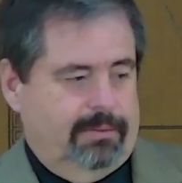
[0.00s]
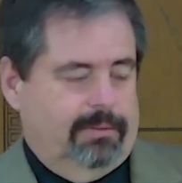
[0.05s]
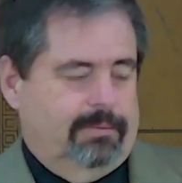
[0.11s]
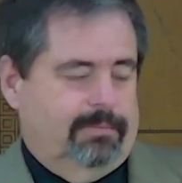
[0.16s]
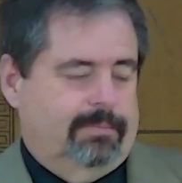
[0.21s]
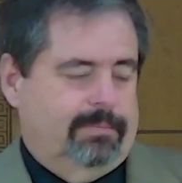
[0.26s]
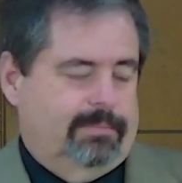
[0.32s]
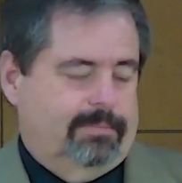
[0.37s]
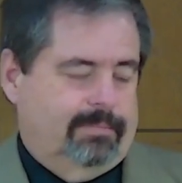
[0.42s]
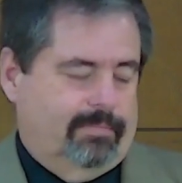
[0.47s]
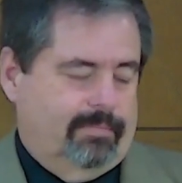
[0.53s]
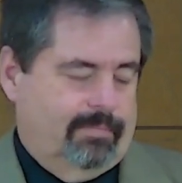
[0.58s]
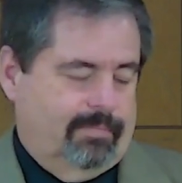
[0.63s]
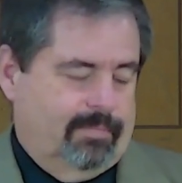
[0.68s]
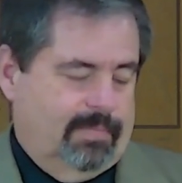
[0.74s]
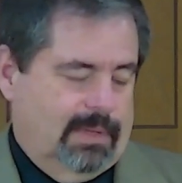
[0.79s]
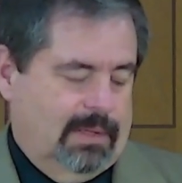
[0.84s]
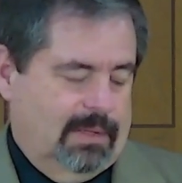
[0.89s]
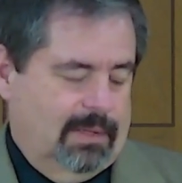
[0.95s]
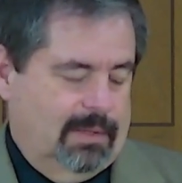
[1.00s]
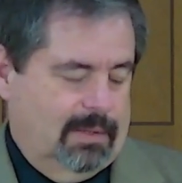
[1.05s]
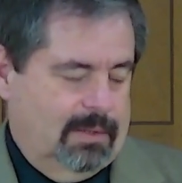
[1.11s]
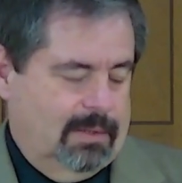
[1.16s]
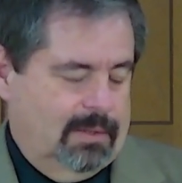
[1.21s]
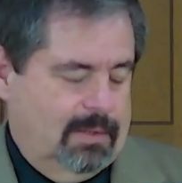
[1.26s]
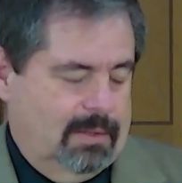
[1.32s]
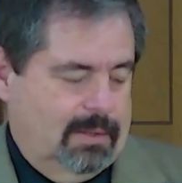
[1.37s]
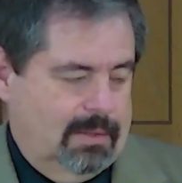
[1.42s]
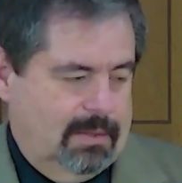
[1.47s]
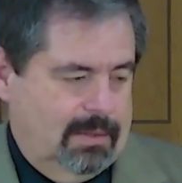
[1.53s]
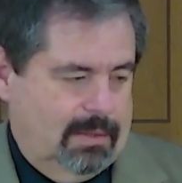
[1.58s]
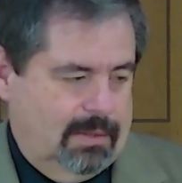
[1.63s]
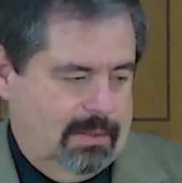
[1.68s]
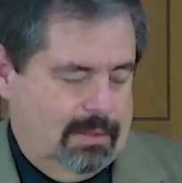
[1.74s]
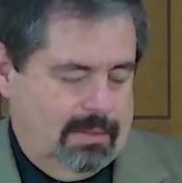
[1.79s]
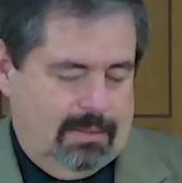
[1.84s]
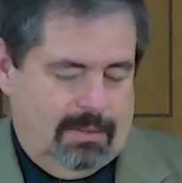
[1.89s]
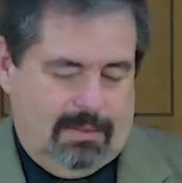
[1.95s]

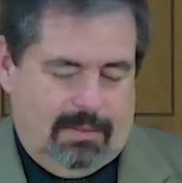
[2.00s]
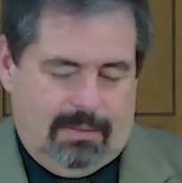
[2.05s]
[no speech]